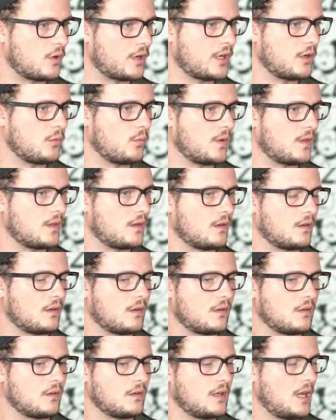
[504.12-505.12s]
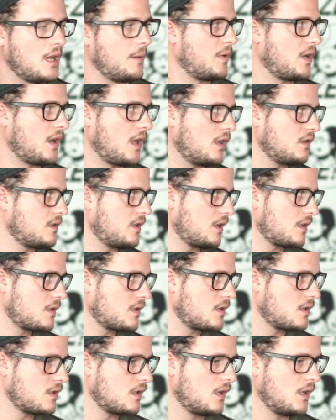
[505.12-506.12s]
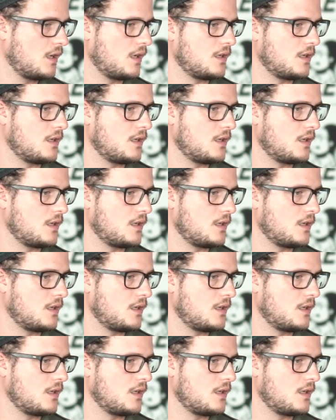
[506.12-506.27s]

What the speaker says: working with game analytics,